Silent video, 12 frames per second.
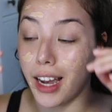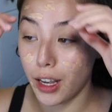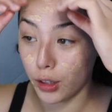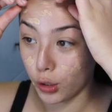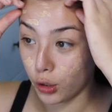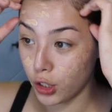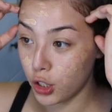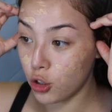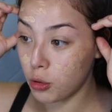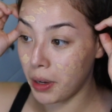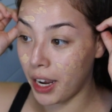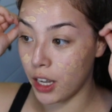I literally just
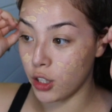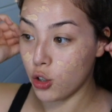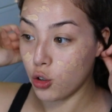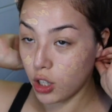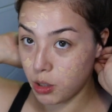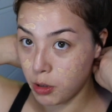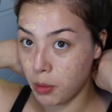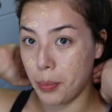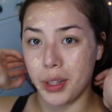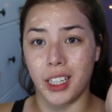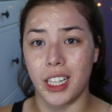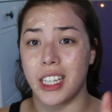use my hands, and trust me, you would be
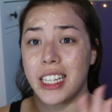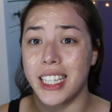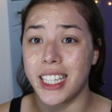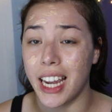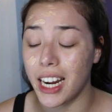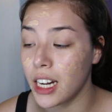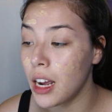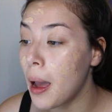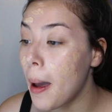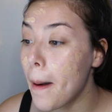like, that's insane,